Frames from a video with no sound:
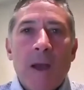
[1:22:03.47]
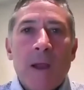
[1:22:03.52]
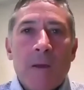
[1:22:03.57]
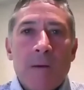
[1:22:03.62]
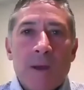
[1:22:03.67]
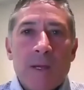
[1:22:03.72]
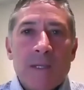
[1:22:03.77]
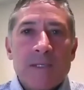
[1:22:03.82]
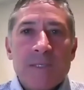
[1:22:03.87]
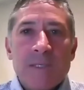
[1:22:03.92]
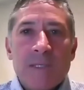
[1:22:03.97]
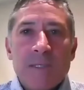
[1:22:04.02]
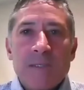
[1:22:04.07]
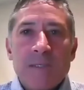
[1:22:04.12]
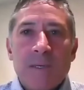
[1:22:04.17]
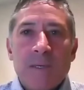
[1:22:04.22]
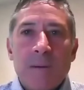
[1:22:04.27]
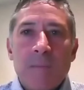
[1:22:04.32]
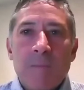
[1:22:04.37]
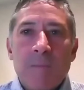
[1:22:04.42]
monitoring
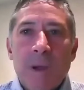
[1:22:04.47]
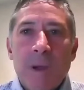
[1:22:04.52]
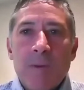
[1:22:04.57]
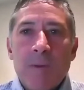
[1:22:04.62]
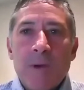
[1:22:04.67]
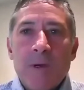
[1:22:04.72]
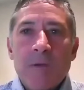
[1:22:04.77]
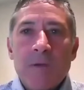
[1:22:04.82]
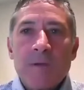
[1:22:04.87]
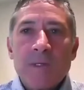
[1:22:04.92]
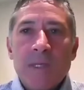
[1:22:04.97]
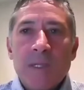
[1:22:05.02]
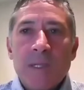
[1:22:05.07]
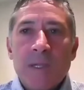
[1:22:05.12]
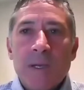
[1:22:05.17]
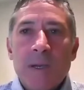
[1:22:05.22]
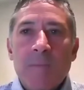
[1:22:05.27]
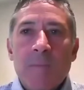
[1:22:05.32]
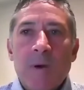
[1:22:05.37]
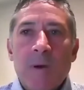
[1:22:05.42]
system by reducing
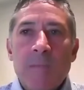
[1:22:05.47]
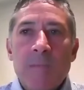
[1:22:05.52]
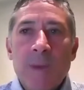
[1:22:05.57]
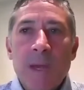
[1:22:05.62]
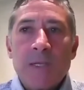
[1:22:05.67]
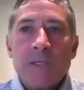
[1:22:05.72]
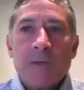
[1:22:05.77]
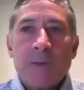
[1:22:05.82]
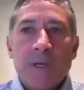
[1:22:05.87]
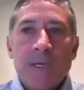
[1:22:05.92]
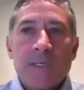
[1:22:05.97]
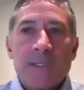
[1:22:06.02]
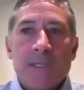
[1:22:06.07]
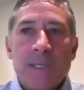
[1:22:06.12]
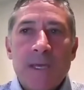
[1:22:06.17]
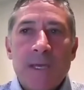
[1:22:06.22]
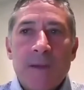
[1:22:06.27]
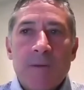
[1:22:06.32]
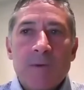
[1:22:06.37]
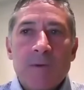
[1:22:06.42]
the number of metrics
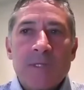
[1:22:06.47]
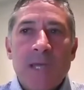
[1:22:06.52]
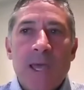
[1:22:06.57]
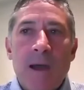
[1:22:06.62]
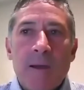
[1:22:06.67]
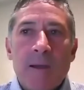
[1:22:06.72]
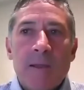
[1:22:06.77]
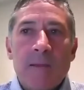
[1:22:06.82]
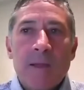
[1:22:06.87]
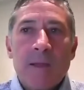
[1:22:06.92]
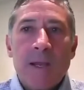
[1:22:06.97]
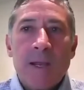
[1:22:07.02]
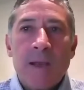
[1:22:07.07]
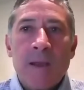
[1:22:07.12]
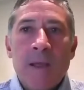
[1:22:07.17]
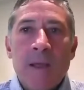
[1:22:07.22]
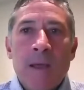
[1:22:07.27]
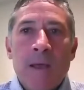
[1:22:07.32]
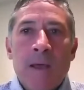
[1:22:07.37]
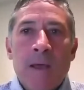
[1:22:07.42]
that it was
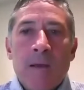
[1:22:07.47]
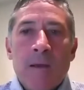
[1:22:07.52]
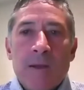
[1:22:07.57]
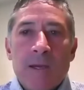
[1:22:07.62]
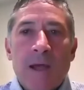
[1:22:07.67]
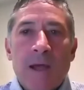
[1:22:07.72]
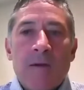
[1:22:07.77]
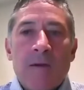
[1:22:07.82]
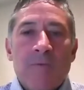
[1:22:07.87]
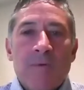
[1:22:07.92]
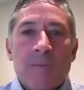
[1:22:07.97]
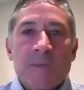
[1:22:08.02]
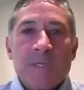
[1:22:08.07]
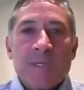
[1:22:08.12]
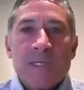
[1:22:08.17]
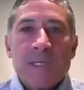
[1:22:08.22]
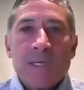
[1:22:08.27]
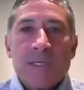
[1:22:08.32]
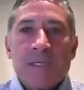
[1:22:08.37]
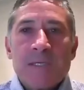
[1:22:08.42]
calculating down from
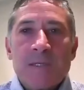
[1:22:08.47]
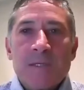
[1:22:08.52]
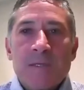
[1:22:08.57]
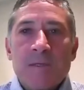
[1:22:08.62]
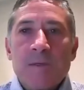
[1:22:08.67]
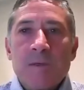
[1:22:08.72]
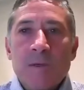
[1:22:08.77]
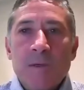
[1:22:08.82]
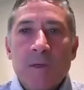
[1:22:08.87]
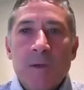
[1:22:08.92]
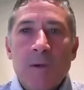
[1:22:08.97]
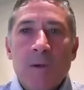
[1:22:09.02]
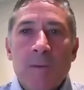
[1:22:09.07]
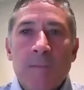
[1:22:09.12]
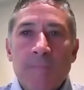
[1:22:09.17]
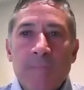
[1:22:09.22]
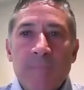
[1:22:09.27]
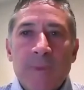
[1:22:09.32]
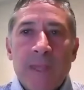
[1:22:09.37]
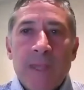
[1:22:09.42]
6 to
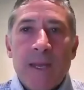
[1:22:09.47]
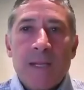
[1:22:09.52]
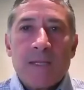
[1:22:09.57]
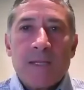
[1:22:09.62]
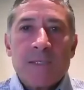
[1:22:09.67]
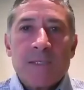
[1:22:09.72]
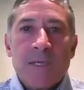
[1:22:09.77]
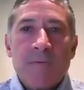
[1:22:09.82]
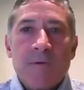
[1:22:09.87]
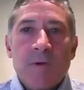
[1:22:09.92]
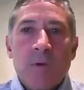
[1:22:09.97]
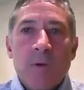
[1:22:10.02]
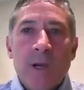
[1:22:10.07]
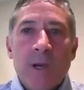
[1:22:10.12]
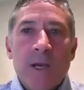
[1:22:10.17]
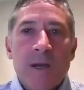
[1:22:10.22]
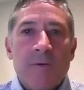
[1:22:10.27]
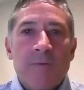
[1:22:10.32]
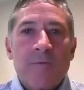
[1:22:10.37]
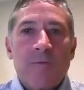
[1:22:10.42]
2. And instead of
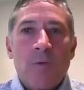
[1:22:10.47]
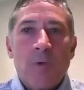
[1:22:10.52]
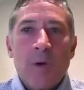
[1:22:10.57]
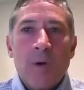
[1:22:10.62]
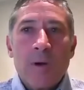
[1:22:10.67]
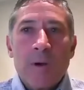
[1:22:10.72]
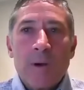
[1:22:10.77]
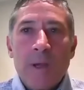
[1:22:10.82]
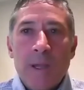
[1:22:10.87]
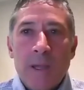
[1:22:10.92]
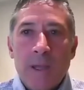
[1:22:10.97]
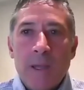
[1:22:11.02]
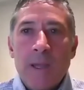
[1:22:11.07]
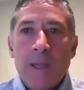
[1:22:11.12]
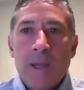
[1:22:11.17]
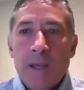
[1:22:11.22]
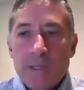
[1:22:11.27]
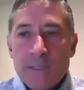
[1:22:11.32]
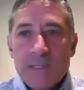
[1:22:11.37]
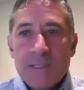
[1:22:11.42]
creating
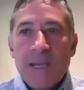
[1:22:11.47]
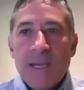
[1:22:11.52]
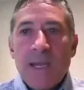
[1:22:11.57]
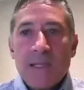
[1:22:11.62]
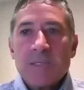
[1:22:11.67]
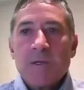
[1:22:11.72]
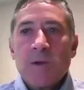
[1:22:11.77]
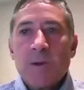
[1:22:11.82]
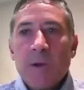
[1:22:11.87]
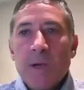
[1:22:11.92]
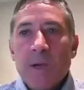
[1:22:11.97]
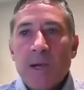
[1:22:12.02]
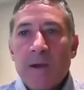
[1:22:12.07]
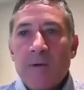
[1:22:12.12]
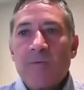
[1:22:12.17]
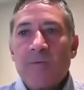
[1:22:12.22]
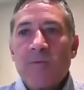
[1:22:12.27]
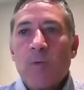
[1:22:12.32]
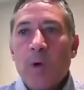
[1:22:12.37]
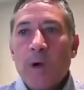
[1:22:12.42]
it's created
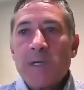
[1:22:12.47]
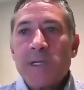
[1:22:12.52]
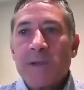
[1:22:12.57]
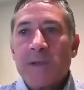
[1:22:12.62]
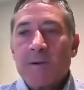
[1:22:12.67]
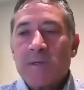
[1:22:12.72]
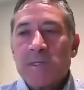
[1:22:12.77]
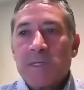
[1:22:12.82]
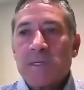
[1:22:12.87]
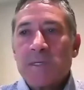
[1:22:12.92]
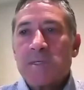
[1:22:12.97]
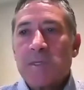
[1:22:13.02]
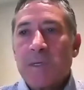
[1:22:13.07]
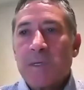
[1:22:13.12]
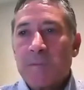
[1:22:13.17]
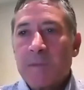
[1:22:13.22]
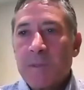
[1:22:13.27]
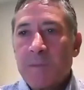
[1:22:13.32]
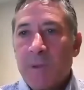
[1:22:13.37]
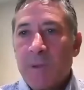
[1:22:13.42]
a 4-tier
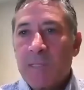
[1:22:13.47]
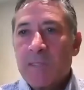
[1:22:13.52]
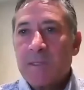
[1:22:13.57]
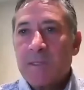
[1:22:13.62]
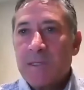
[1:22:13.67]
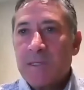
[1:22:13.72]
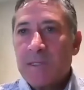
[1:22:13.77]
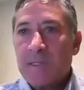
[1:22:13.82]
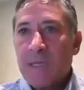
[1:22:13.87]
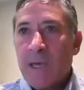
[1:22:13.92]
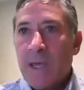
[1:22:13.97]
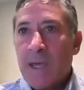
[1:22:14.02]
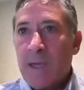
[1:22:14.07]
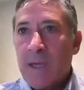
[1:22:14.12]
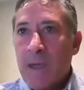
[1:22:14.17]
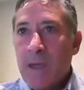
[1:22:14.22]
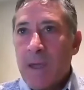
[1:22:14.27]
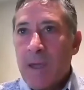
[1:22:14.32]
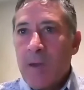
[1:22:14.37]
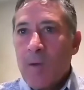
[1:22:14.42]
system to basically
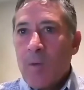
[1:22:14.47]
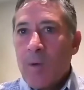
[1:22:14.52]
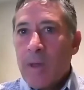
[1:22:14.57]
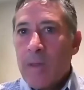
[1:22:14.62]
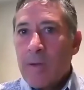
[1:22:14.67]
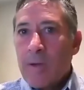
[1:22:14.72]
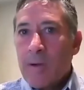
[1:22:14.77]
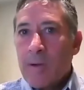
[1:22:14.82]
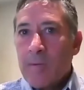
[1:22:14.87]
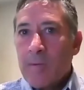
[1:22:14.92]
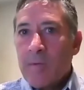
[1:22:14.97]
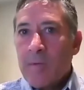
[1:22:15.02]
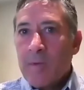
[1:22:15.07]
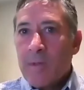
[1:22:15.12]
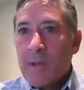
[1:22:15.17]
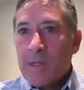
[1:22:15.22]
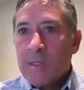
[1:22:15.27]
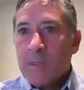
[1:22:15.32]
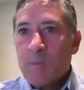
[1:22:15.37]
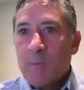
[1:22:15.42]
say whether
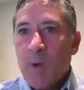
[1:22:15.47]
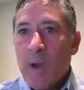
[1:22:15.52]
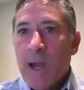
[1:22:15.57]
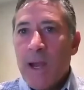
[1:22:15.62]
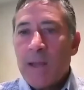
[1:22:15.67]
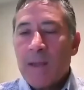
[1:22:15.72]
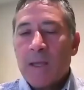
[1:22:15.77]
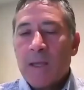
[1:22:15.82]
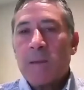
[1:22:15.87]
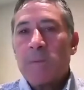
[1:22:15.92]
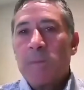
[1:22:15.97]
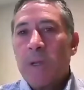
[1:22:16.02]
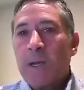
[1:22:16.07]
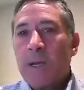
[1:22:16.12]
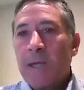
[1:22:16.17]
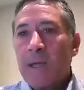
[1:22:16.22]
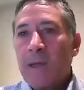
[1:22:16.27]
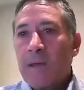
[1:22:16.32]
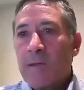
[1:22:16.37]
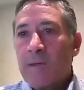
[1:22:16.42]
the spread in the
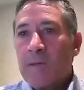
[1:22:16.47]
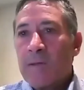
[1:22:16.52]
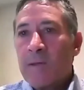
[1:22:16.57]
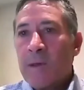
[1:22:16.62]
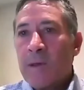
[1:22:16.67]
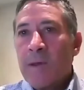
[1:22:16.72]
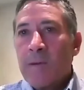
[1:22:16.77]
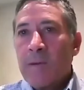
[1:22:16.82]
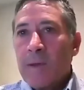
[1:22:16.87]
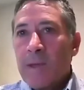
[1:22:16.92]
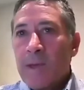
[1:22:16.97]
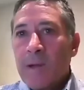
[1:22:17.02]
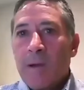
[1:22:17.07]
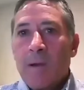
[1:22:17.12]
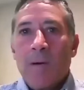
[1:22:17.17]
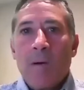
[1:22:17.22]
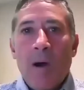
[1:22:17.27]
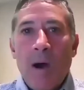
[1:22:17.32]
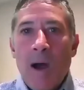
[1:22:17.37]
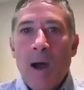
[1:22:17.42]
community is,
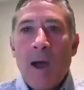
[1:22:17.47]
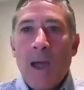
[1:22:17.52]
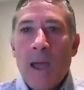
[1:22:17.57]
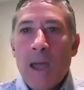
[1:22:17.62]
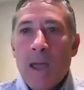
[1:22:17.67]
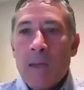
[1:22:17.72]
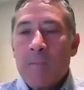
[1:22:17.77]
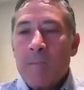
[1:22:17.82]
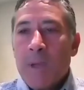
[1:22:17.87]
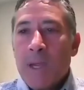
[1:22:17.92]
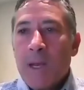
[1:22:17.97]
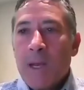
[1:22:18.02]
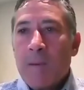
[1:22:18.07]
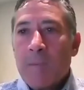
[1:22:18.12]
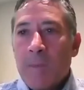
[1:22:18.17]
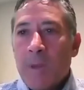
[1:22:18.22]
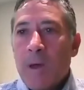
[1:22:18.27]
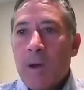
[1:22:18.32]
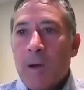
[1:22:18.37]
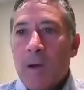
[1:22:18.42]
high,
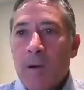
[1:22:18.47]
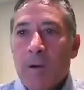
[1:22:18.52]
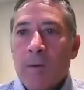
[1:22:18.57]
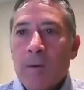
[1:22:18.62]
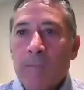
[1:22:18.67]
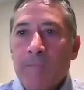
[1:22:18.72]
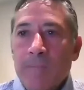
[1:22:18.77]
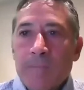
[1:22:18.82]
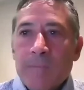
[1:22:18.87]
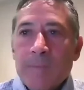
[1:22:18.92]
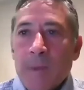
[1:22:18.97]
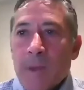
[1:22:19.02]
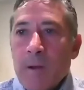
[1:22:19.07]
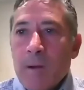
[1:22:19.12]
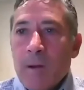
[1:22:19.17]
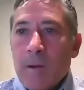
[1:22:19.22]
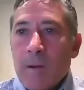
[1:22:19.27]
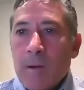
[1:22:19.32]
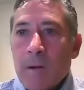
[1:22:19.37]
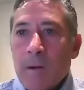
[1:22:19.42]
medium, low,
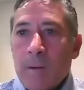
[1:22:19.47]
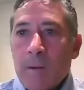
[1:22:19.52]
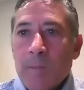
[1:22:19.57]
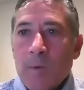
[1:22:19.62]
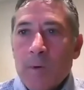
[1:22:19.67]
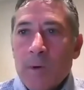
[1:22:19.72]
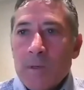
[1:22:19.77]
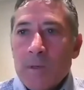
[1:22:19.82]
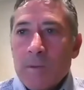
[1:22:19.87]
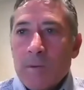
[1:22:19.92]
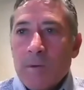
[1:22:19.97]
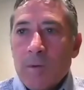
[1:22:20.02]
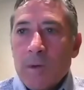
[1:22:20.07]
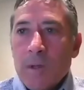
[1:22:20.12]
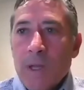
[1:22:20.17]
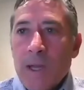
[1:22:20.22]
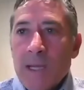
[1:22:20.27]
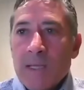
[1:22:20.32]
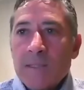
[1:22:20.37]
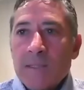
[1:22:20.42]
or
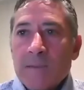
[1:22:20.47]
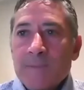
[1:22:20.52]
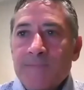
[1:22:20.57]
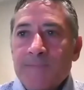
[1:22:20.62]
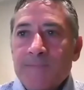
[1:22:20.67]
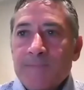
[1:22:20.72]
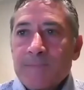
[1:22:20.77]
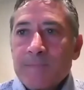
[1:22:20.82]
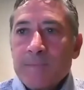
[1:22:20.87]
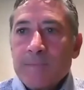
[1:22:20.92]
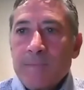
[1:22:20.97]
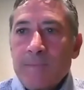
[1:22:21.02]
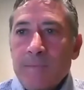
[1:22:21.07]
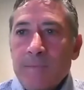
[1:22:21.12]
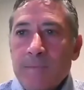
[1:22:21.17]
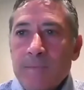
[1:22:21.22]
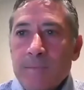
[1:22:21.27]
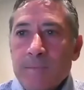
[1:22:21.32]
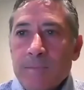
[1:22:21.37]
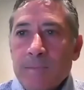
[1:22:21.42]
less.
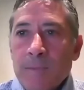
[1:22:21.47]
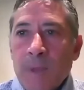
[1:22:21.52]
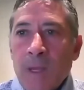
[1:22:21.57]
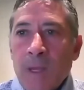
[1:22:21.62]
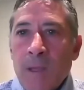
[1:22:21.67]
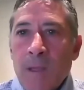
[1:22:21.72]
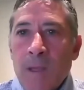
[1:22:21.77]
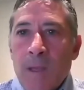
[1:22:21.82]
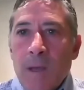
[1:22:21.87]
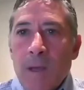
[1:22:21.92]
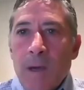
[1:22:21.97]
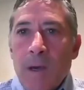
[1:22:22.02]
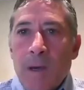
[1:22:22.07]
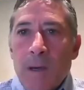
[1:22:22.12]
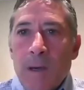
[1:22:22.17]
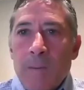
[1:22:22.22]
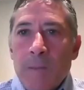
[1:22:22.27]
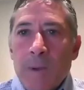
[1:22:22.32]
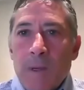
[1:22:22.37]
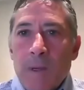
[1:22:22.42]

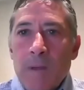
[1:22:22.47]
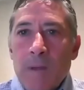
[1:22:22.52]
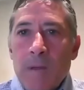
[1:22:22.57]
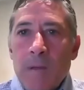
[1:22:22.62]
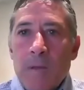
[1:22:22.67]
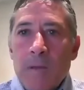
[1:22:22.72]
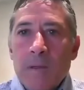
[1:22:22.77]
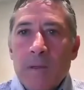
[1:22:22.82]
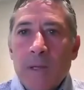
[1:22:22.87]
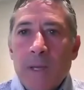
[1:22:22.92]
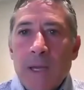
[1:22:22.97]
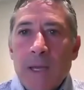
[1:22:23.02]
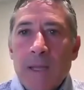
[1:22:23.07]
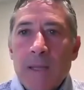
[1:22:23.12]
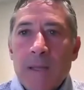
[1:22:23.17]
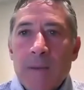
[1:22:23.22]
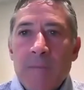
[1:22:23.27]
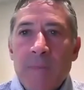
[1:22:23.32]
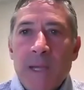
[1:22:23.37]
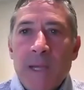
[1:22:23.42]

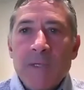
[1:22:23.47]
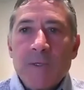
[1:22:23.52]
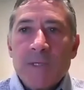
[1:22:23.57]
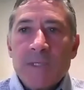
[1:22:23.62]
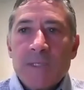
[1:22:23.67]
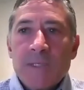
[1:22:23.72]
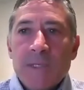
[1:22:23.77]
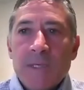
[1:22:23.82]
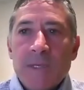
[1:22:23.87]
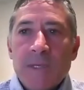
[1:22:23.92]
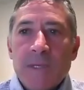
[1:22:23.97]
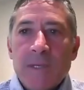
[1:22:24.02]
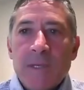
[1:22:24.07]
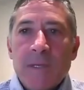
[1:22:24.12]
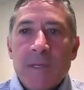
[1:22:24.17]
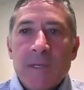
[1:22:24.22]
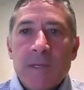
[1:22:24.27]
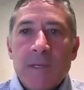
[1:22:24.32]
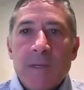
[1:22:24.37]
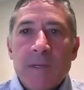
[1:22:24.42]
And the metrics
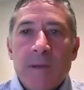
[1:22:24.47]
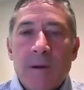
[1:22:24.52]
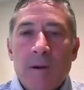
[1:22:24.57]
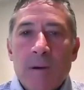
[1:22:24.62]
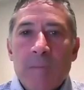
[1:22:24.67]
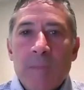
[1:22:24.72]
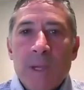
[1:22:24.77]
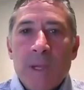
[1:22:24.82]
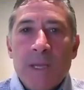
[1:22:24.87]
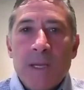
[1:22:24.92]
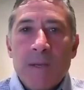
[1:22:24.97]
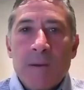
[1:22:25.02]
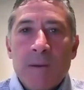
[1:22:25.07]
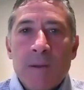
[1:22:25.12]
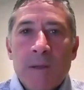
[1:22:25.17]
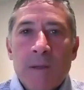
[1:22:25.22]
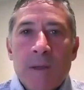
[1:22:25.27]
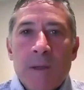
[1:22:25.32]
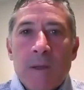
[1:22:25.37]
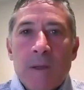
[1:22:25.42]
that are
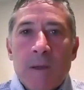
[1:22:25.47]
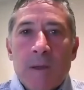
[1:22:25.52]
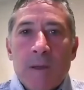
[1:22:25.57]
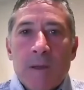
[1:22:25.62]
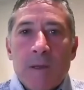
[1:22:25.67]
being